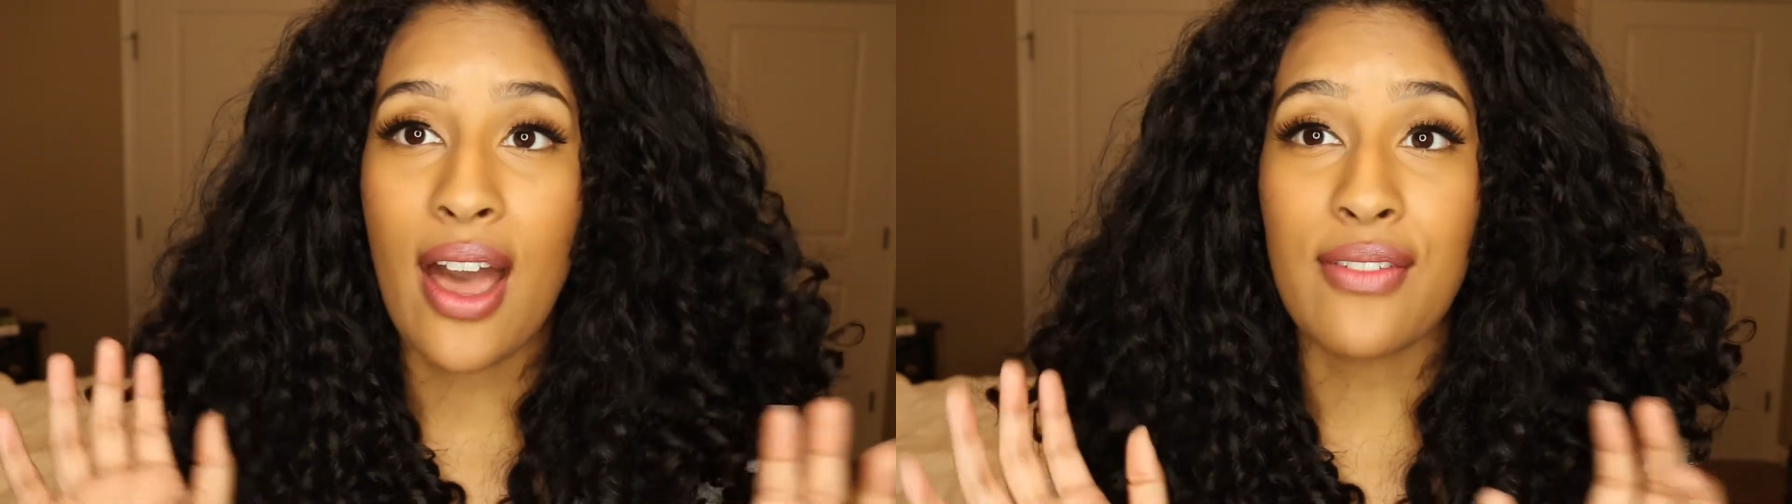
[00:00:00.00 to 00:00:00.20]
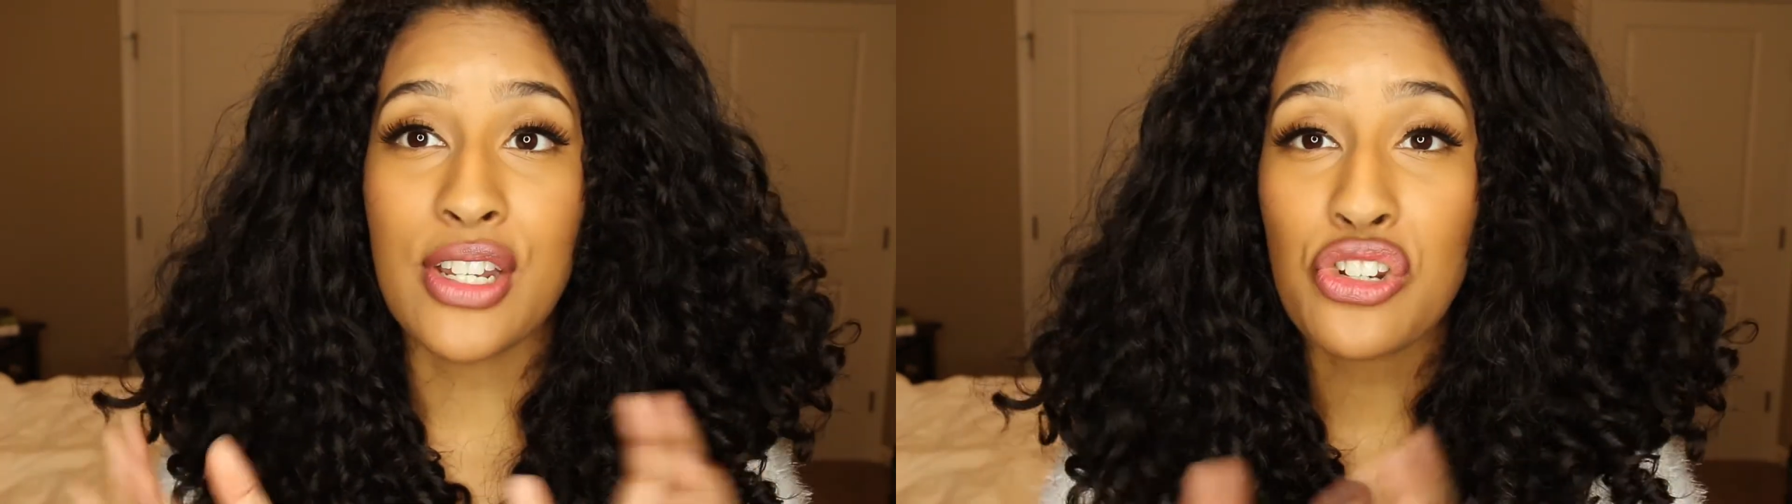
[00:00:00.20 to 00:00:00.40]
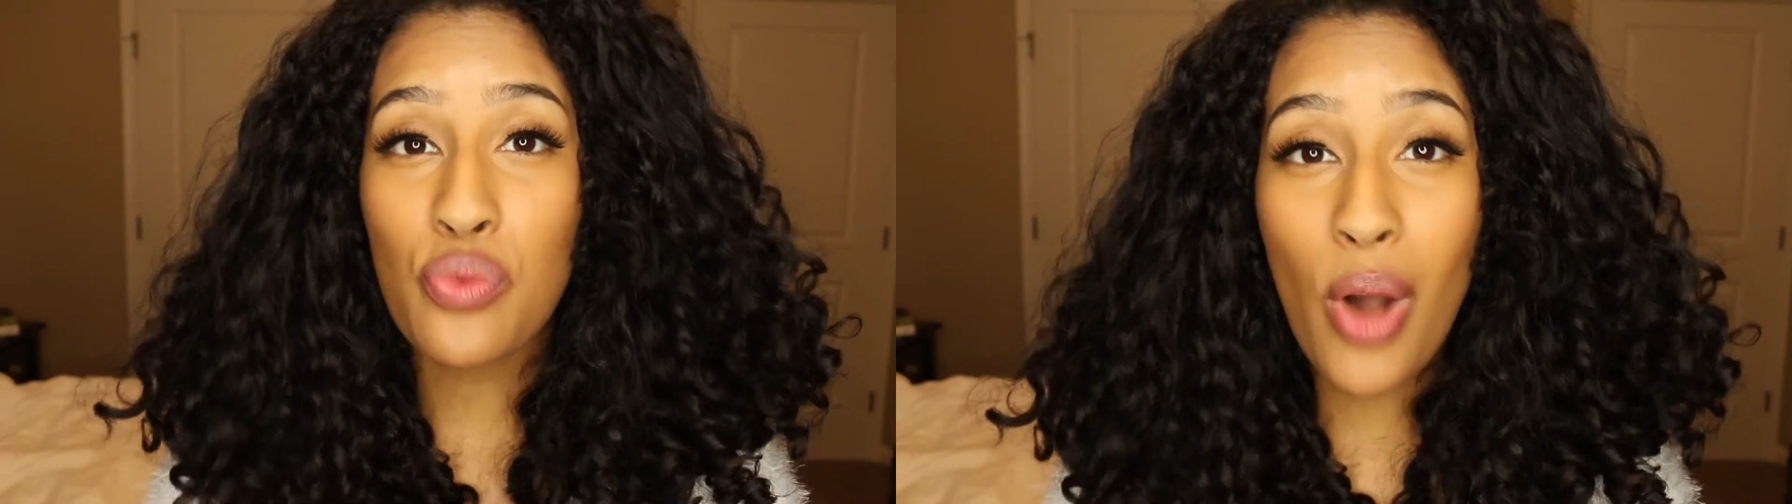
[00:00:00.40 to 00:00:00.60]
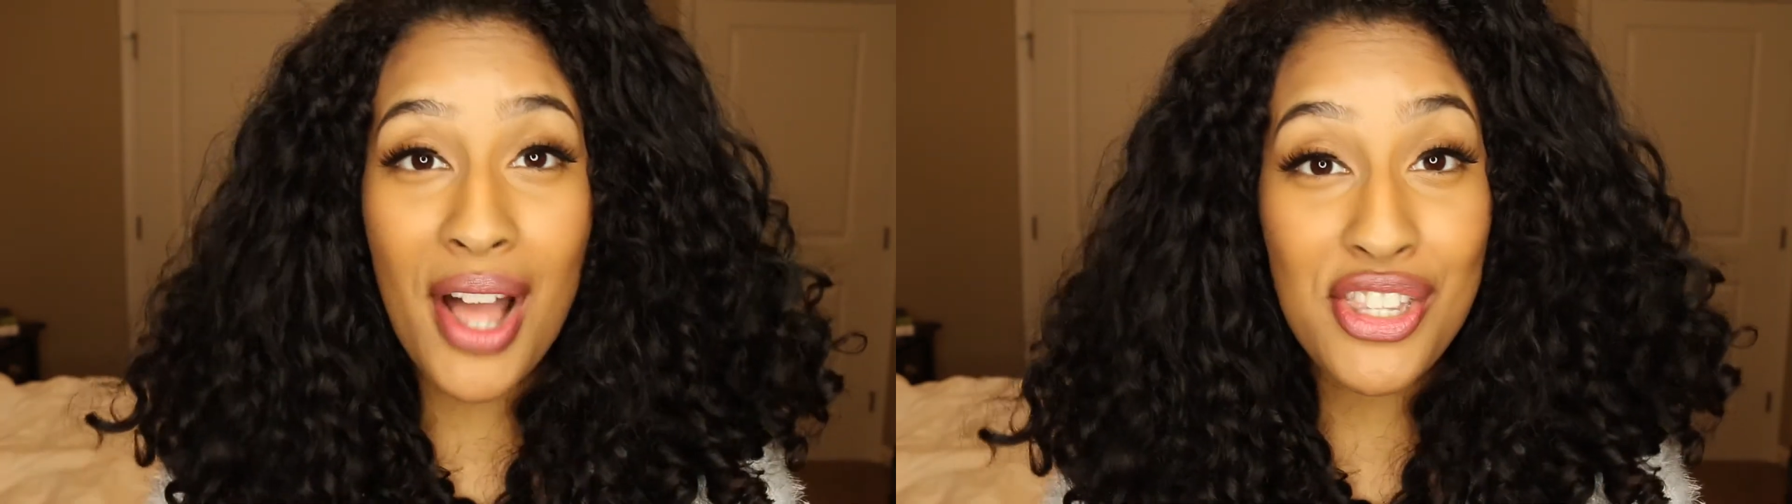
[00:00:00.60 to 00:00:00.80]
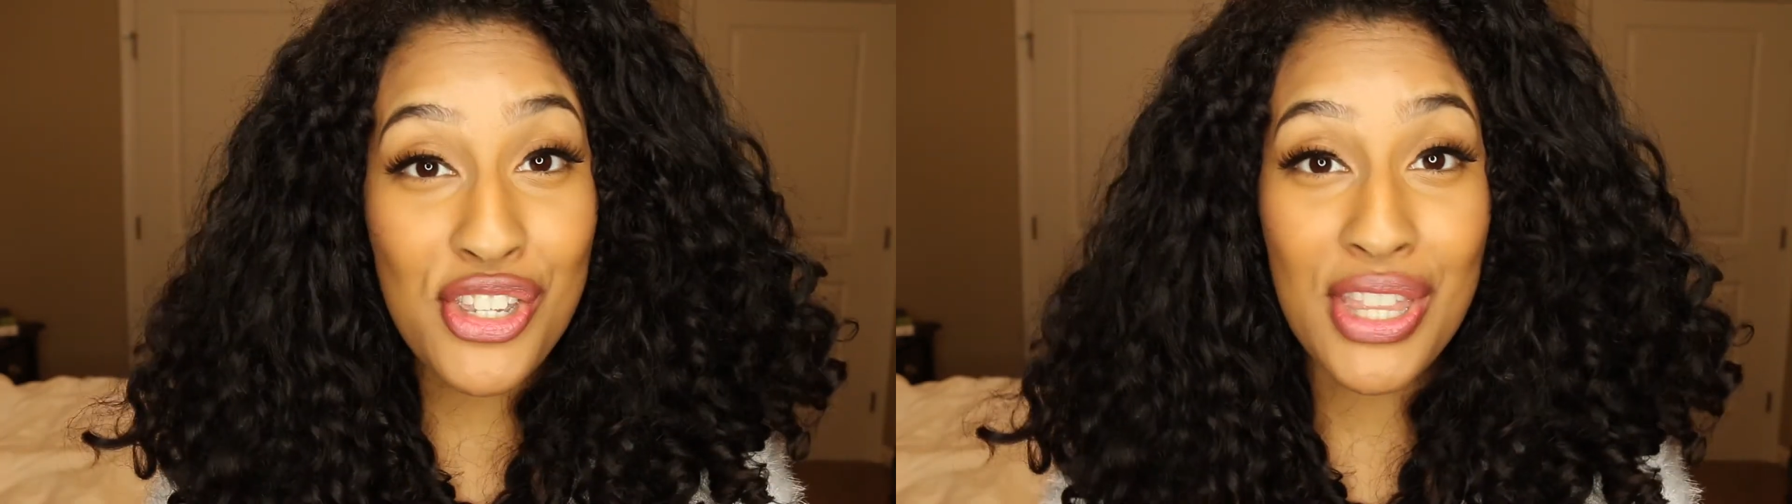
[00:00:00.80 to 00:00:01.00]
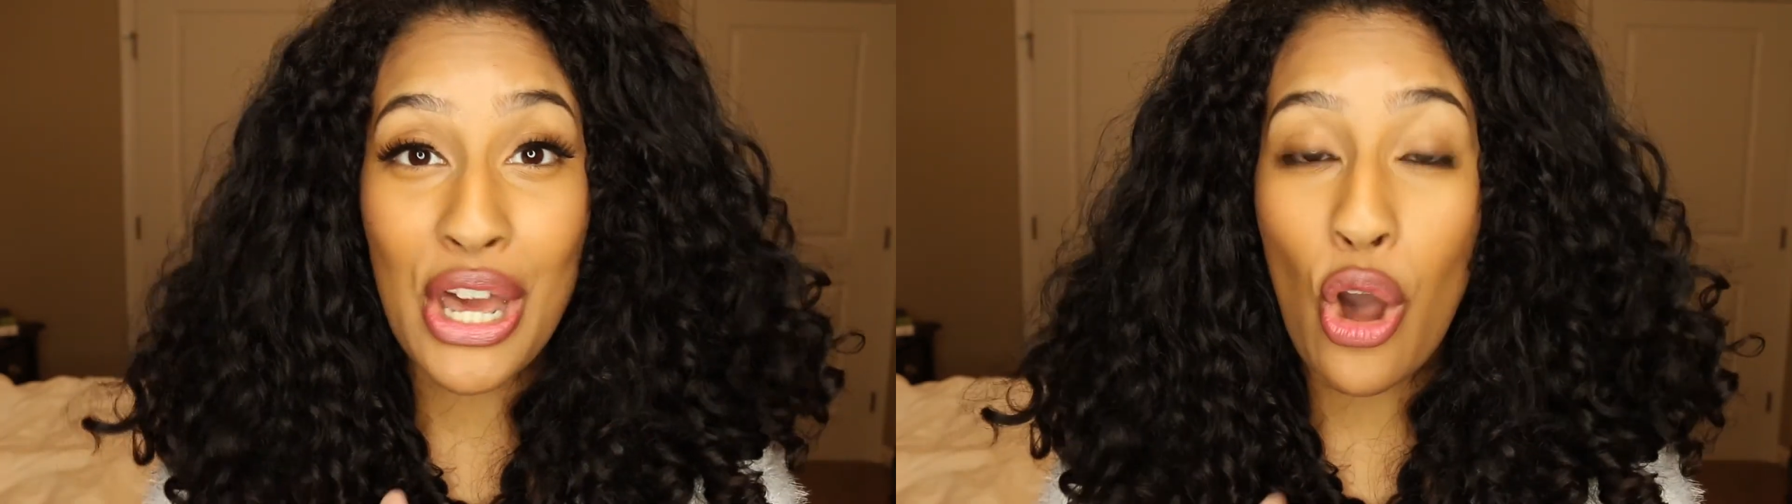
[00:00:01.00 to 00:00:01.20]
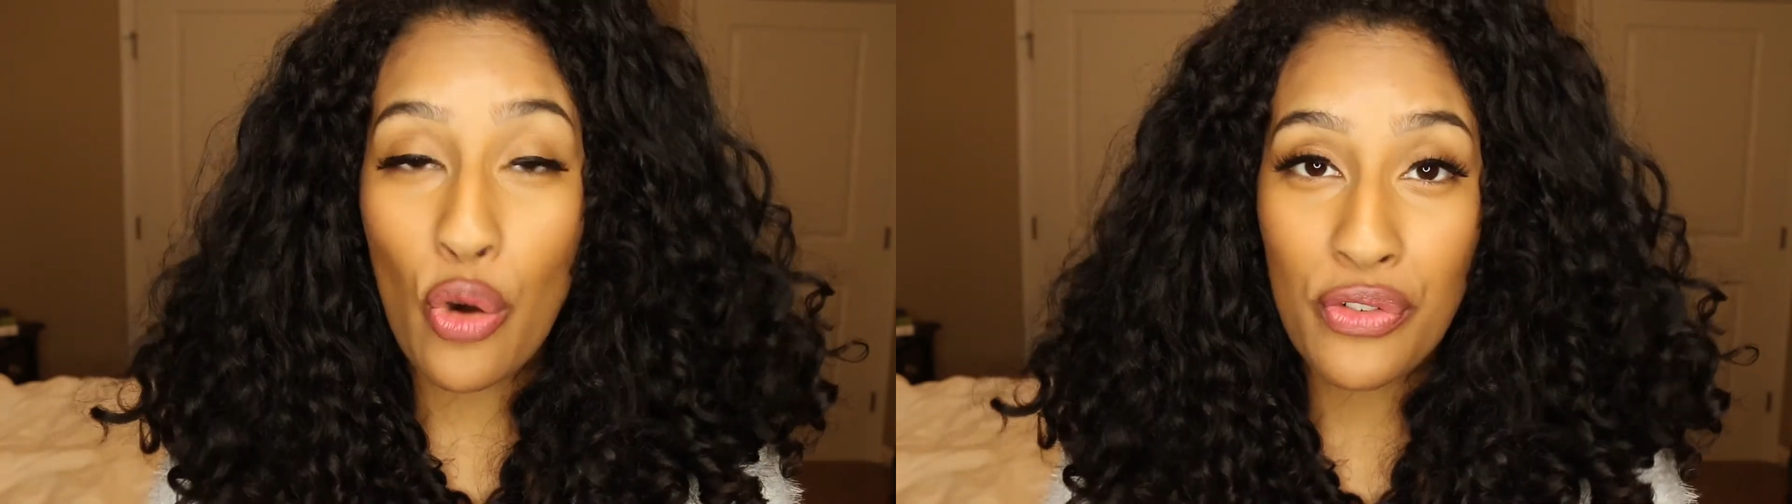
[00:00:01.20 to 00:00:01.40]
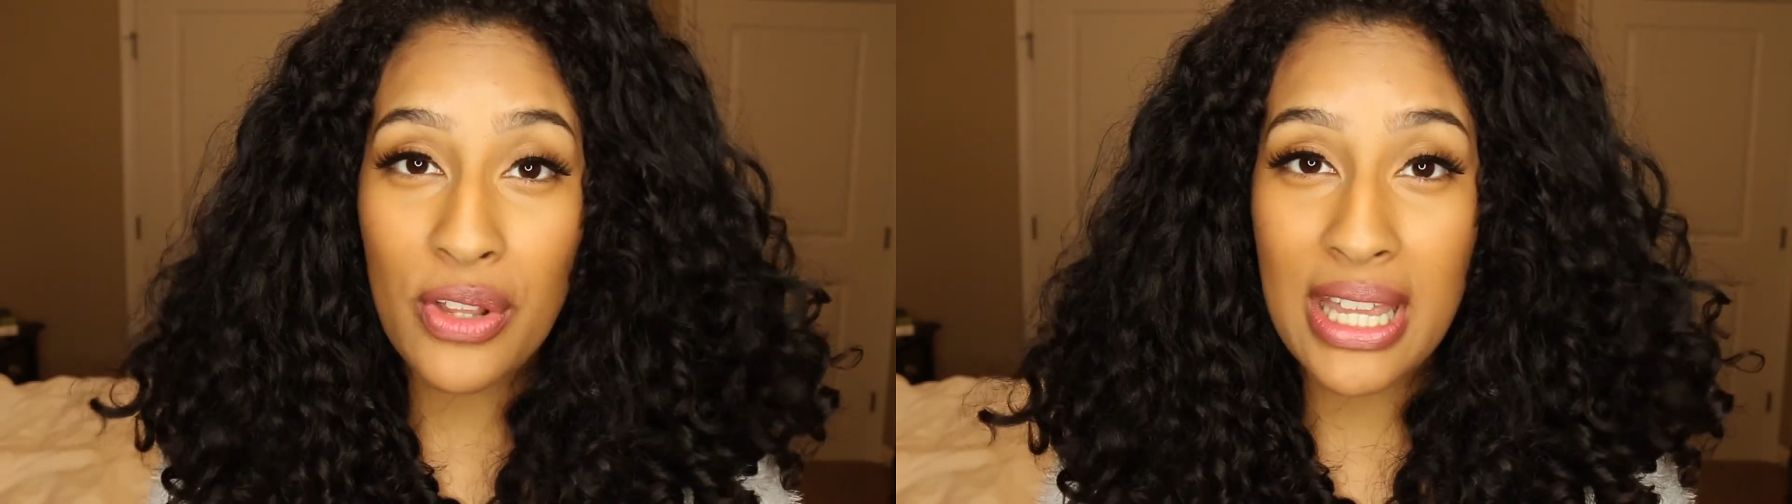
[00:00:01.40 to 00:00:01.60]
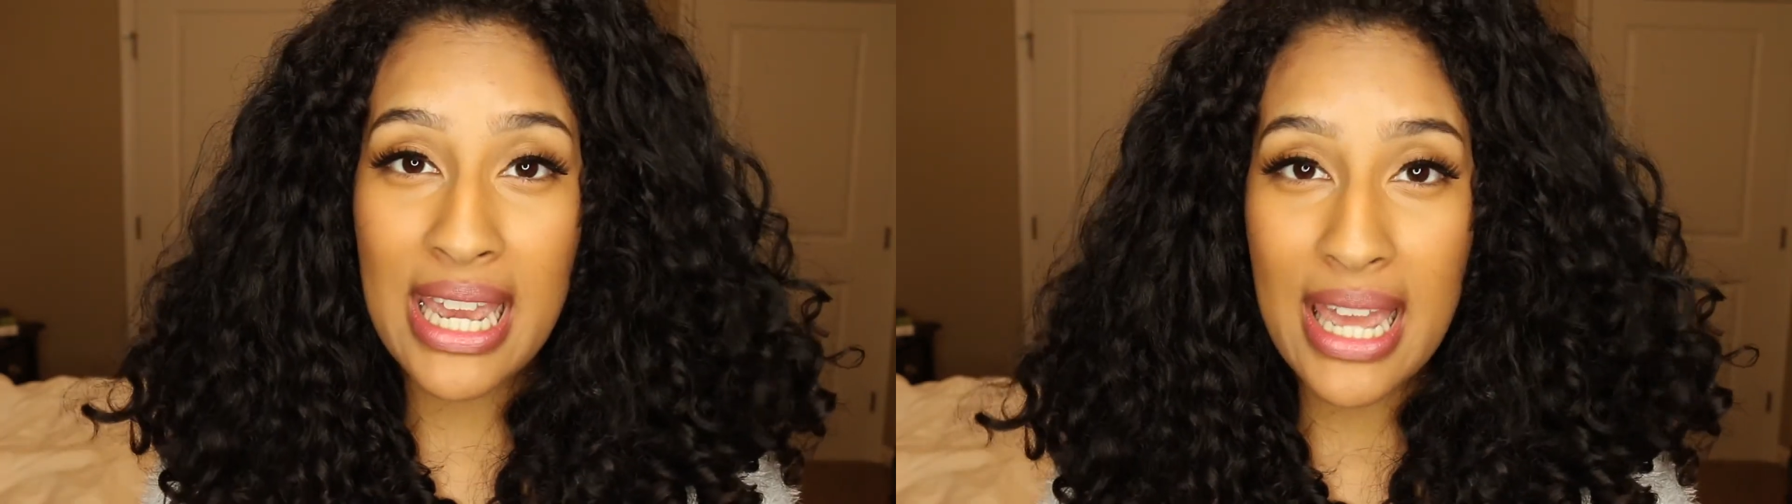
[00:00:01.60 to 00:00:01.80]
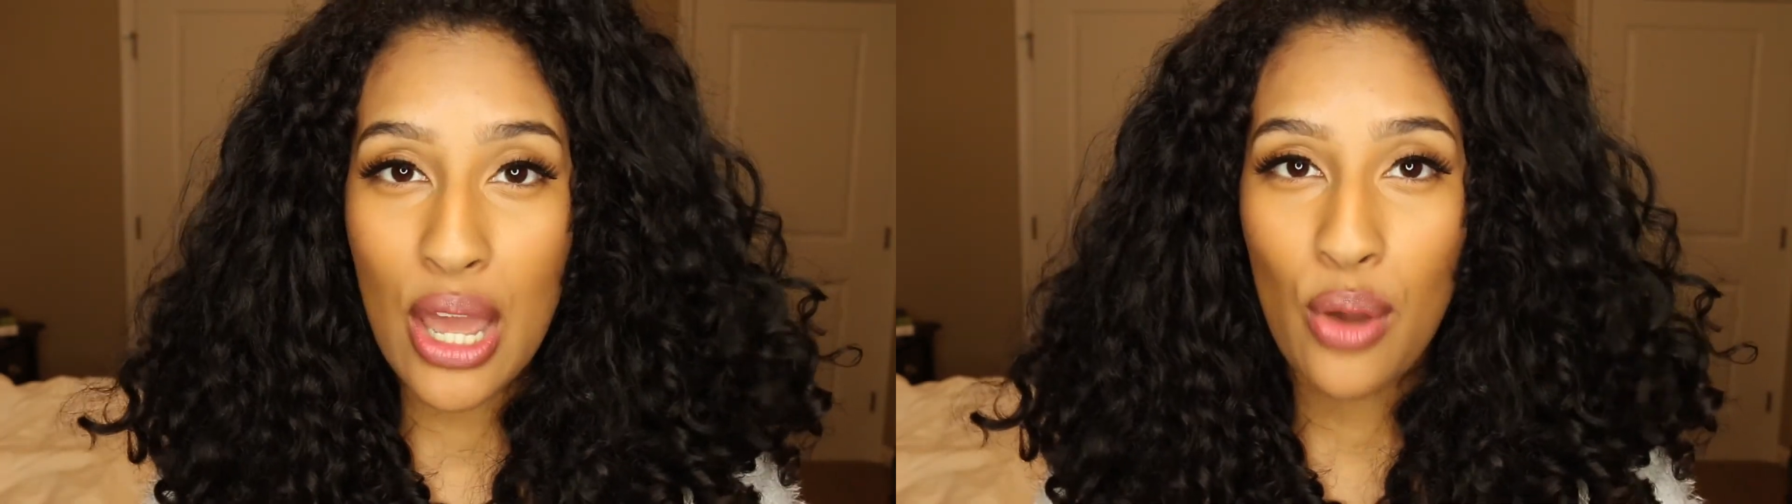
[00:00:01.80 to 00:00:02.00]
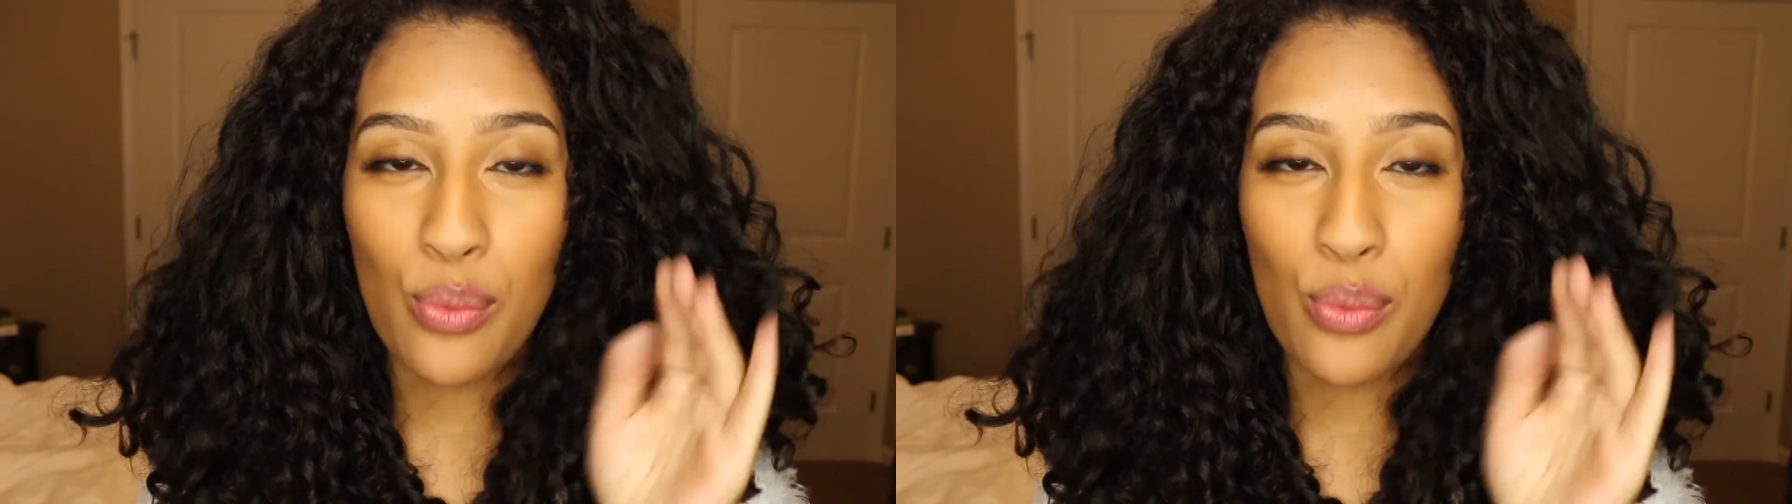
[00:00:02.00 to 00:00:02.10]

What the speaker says: of each one so that hopefully